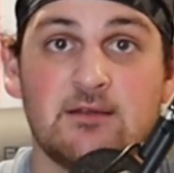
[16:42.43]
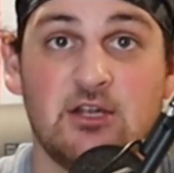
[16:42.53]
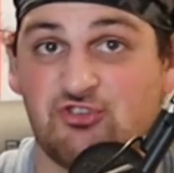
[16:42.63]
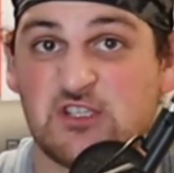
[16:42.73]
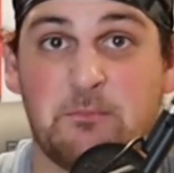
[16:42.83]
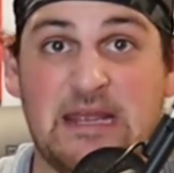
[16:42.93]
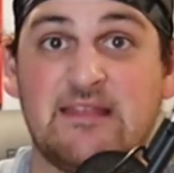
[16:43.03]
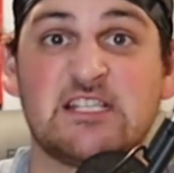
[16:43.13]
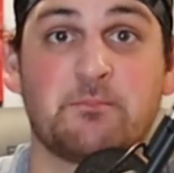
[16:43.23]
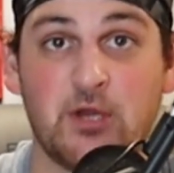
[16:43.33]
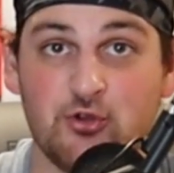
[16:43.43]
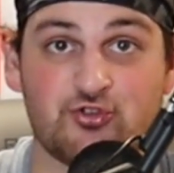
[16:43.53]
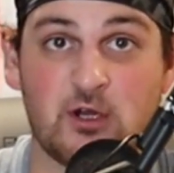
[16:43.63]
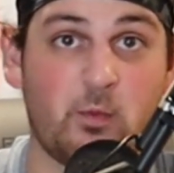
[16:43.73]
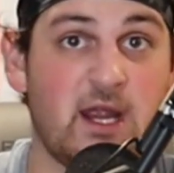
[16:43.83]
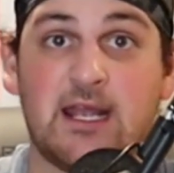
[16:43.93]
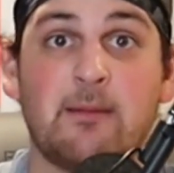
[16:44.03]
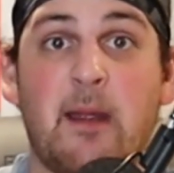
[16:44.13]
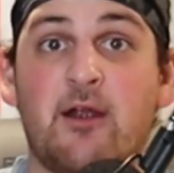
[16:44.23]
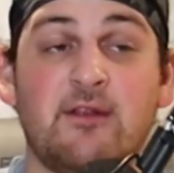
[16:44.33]
to just be this putrid where you
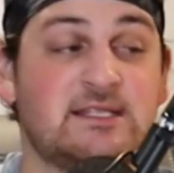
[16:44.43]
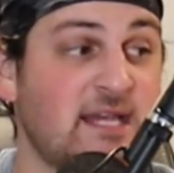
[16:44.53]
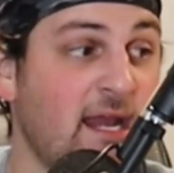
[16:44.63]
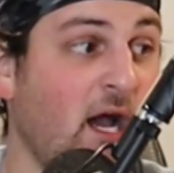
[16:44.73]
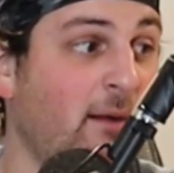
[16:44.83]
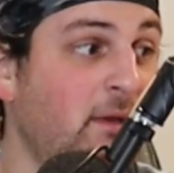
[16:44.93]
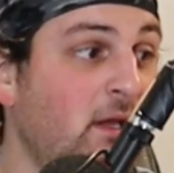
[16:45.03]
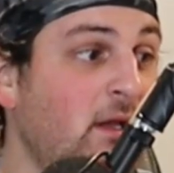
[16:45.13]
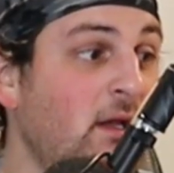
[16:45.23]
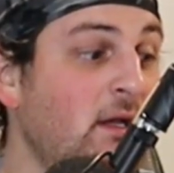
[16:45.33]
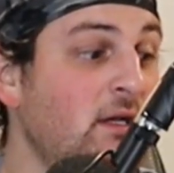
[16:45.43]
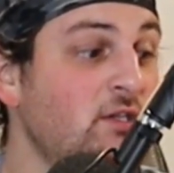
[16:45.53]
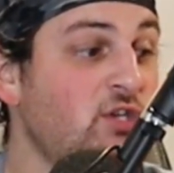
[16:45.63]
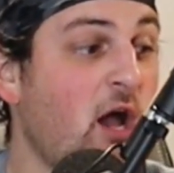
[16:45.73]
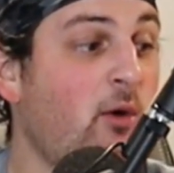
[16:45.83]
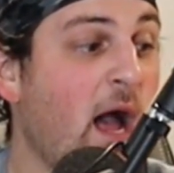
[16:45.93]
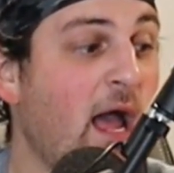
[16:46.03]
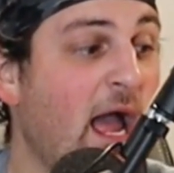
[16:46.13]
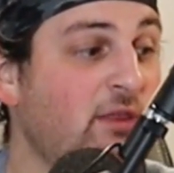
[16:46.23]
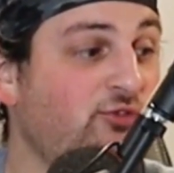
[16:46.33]
can barely set up. So
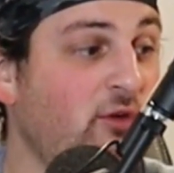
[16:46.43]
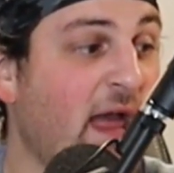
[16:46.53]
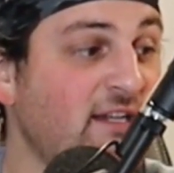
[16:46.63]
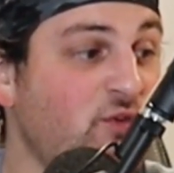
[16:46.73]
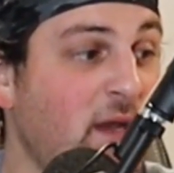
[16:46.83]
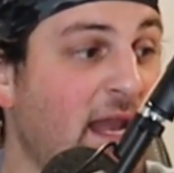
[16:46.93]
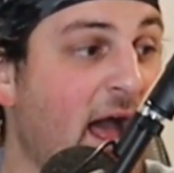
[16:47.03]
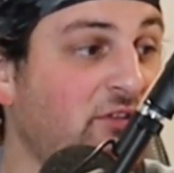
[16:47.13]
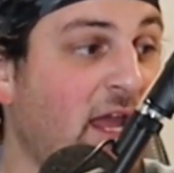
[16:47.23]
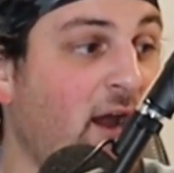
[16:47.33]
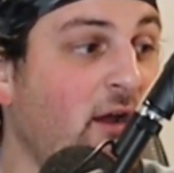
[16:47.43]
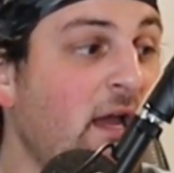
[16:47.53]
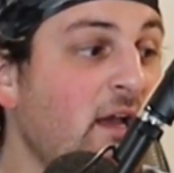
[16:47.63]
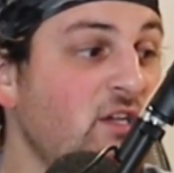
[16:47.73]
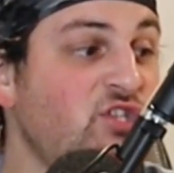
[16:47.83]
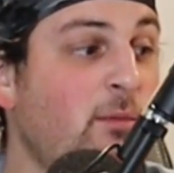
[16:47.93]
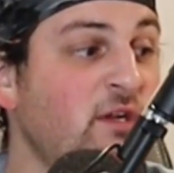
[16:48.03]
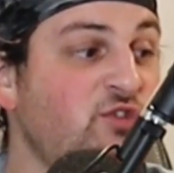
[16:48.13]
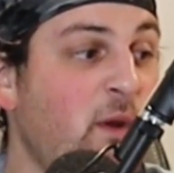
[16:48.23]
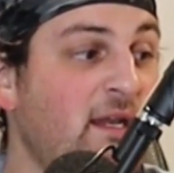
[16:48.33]
I threw that tweet out there because
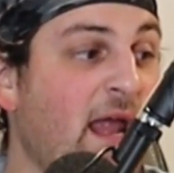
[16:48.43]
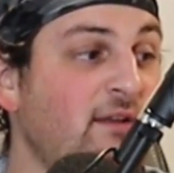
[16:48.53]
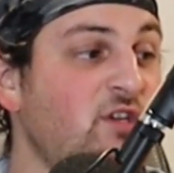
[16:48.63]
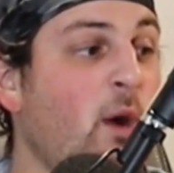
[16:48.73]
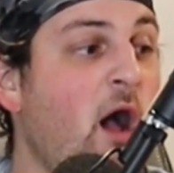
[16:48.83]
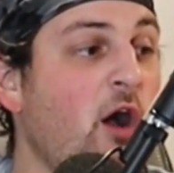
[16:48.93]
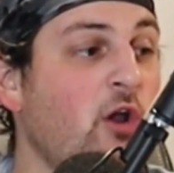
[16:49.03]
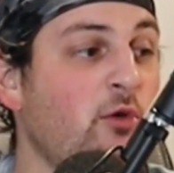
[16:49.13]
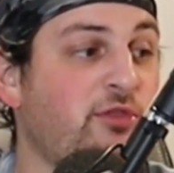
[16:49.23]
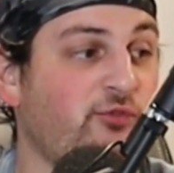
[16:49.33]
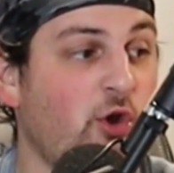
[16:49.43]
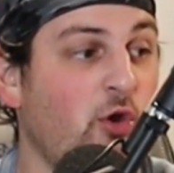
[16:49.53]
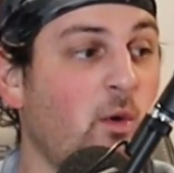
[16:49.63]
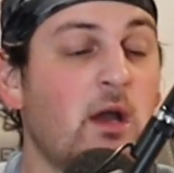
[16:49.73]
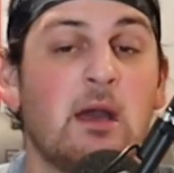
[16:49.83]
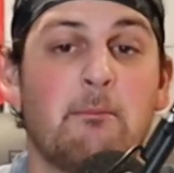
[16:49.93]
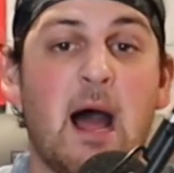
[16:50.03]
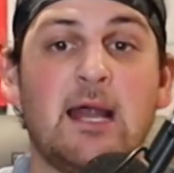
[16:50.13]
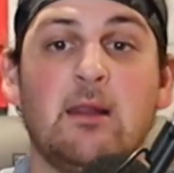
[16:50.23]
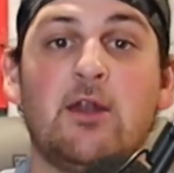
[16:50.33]
someone tweeted that. So I'll go through
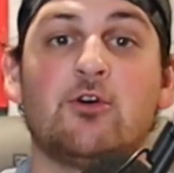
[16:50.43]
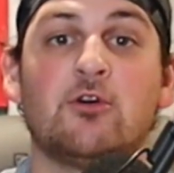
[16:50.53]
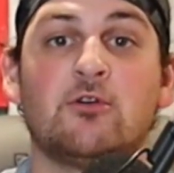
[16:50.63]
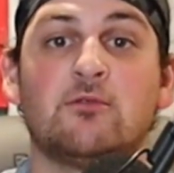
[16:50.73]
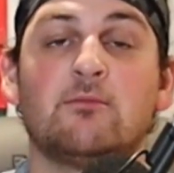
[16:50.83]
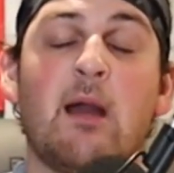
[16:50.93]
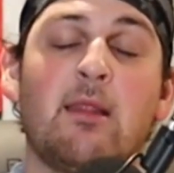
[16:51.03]
my little